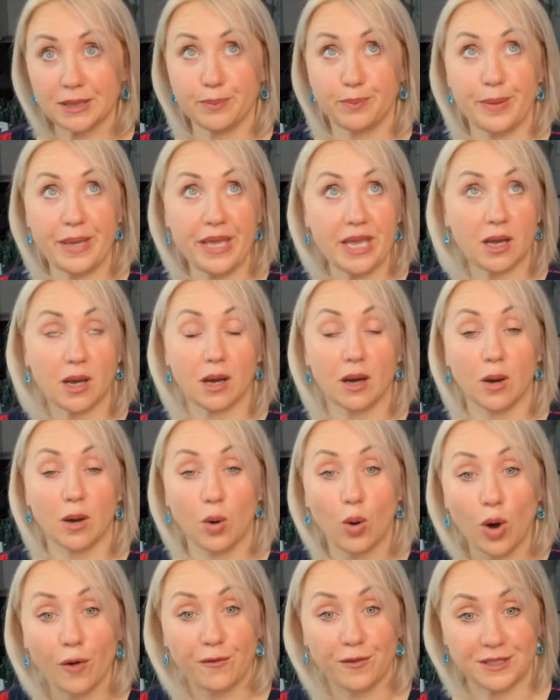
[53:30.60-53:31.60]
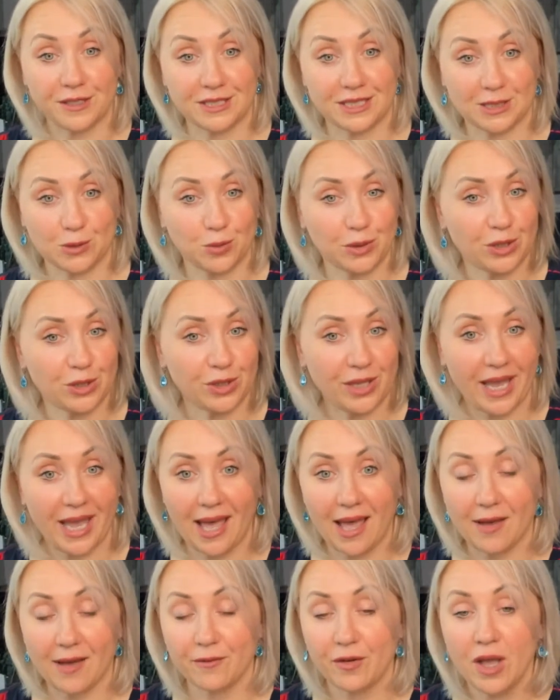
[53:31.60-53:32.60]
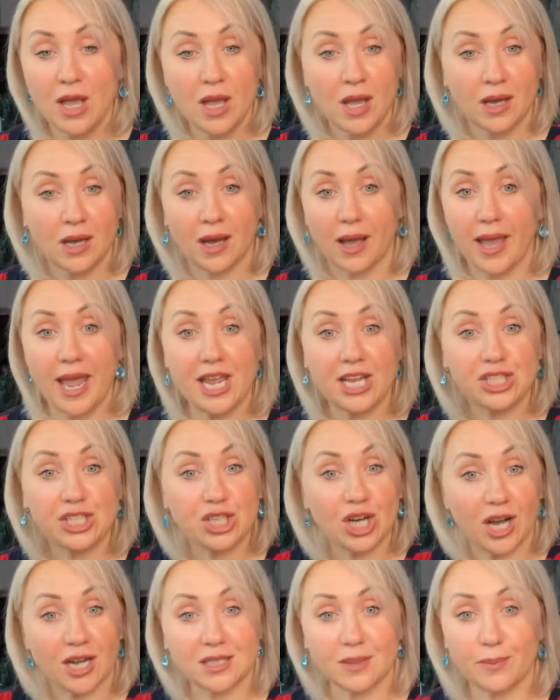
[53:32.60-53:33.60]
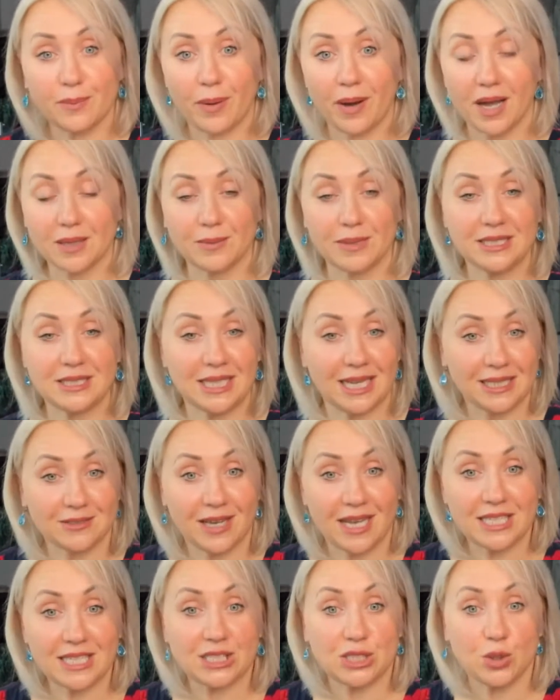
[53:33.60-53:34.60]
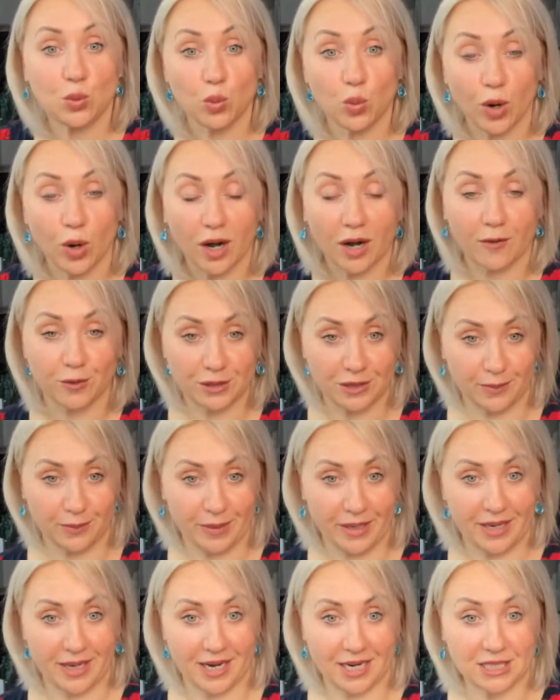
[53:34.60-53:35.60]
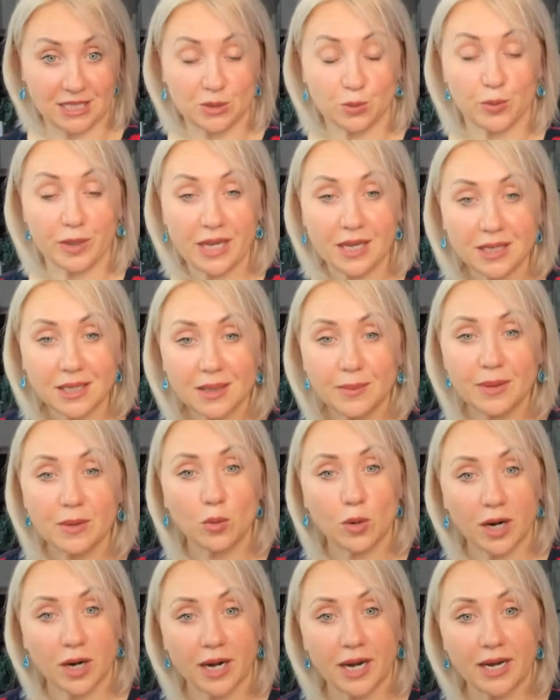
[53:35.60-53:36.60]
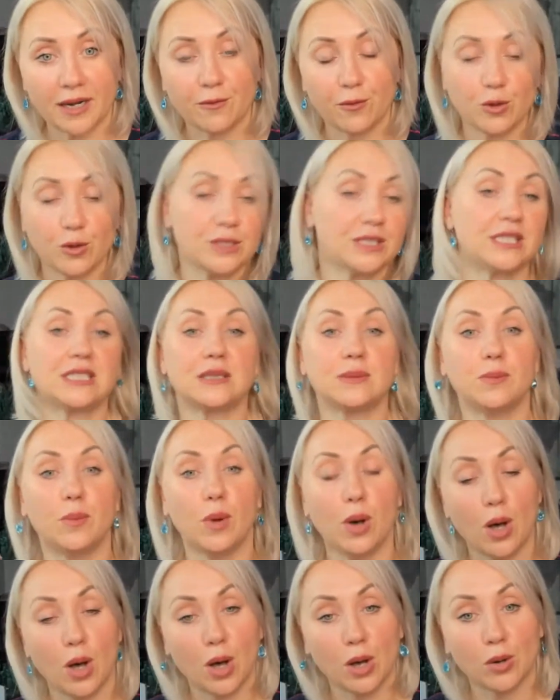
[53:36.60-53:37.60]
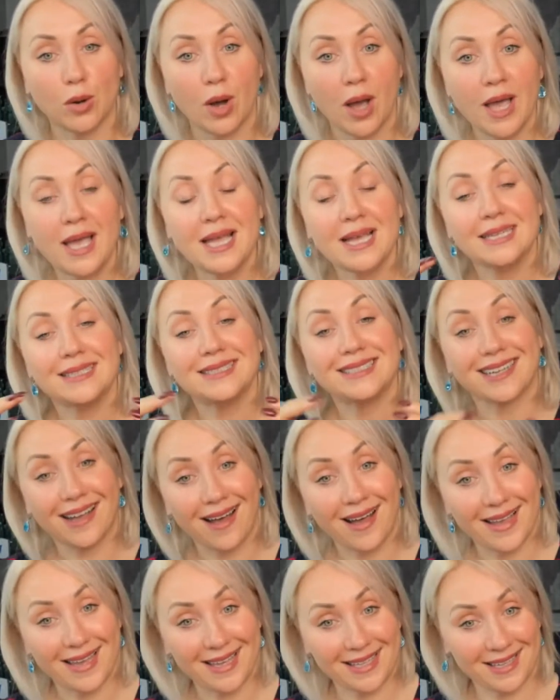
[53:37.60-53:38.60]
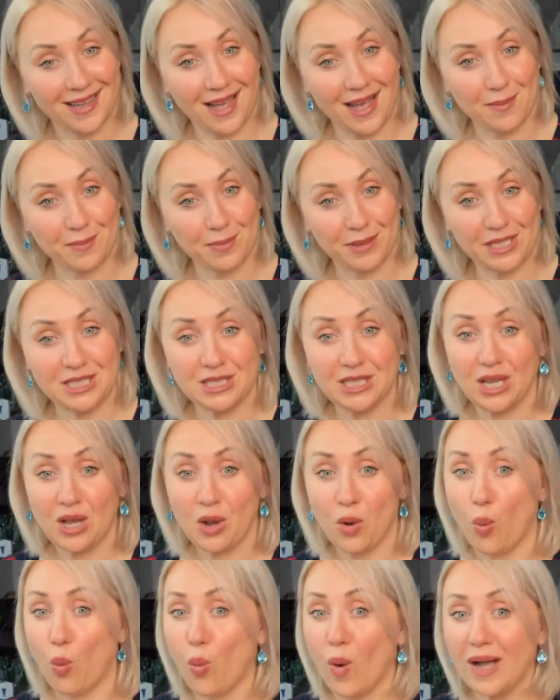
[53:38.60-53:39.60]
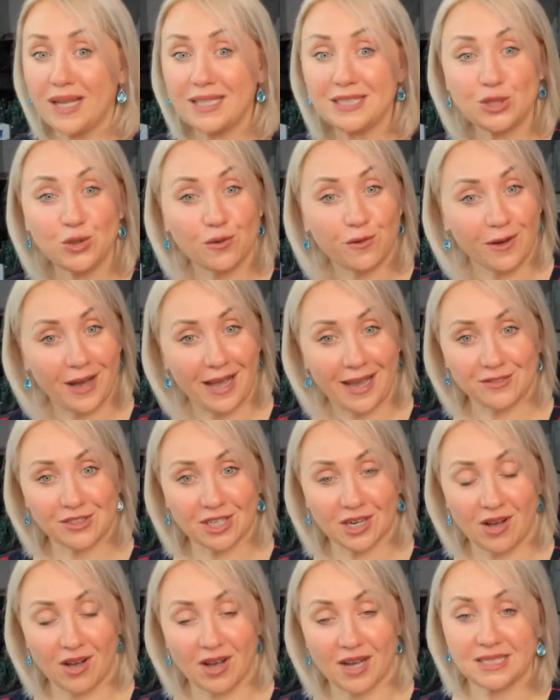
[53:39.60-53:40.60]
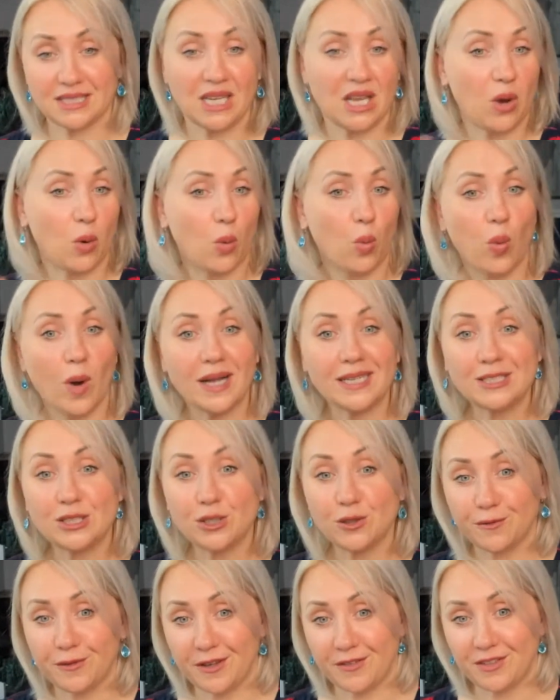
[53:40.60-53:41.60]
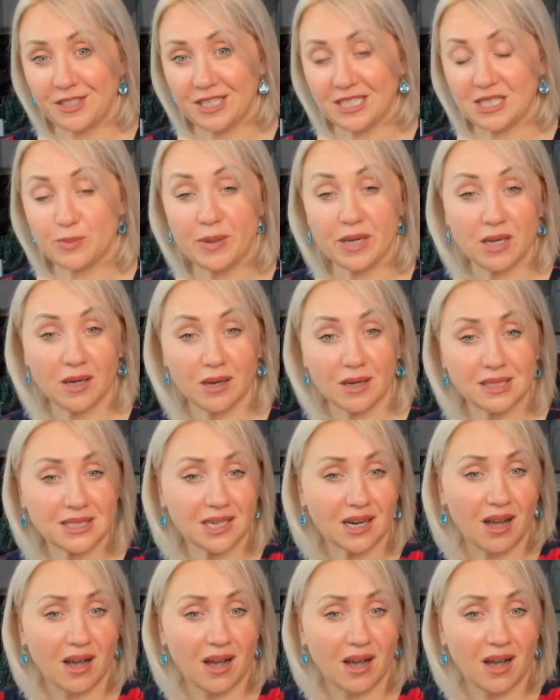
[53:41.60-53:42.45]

big offices. We don't have HR departments unless you work for the big carriers. We're going to be working for the small trucking companies, 1 to 5 trucks, 1 to 15s, because